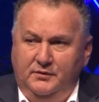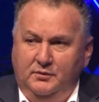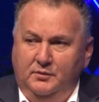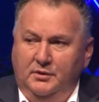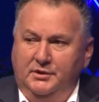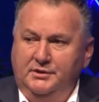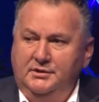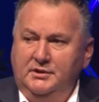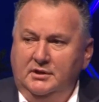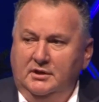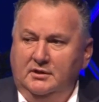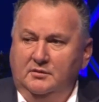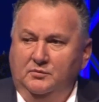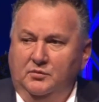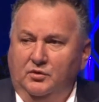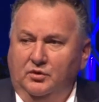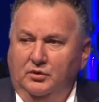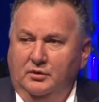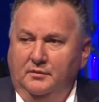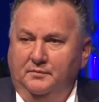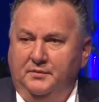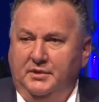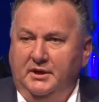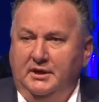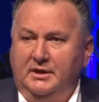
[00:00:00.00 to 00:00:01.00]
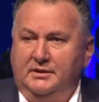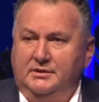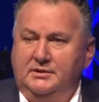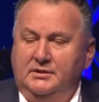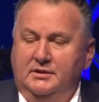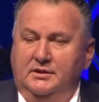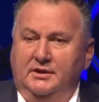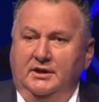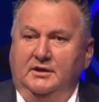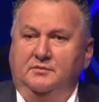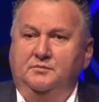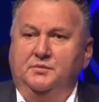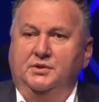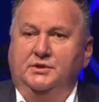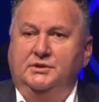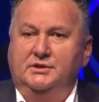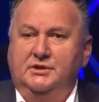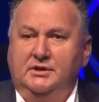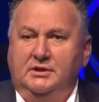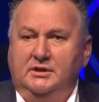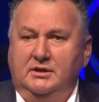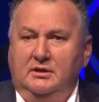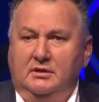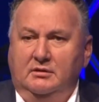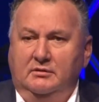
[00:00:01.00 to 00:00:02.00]
you want to know more about that
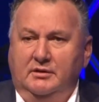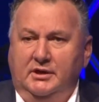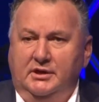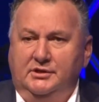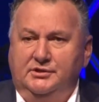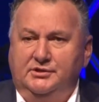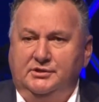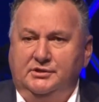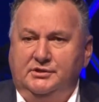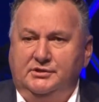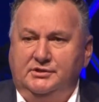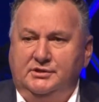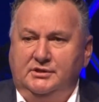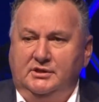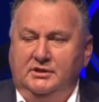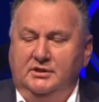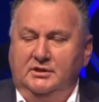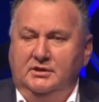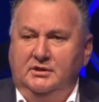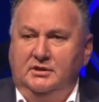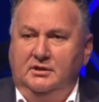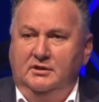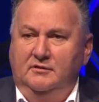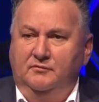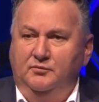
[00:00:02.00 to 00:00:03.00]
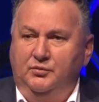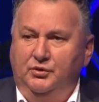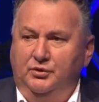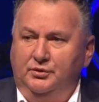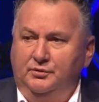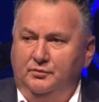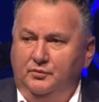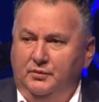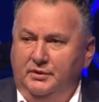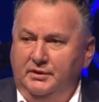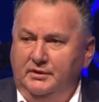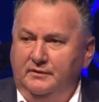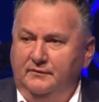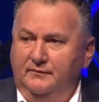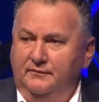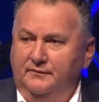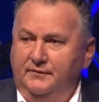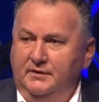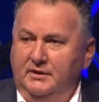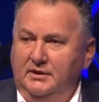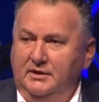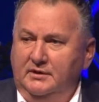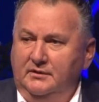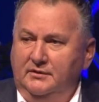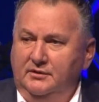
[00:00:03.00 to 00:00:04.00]
particular agency, I brought one of
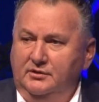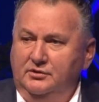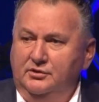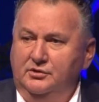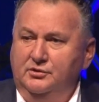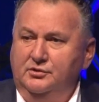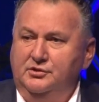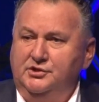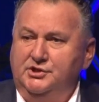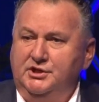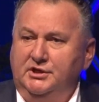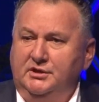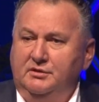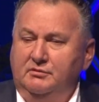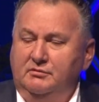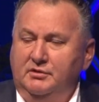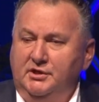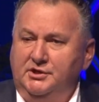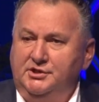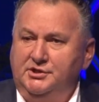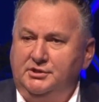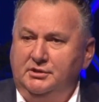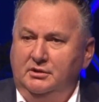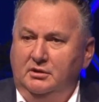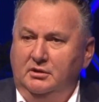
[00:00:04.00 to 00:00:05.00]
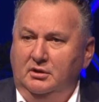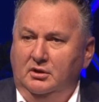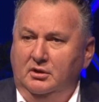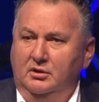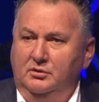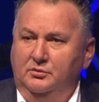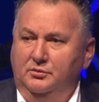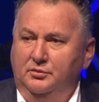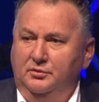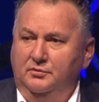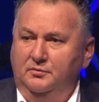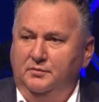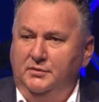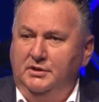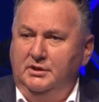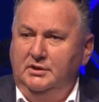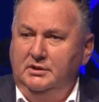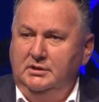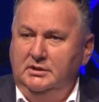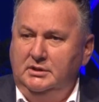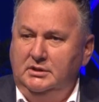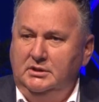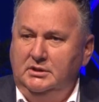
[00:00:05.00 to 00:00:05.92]
the new generation along with me.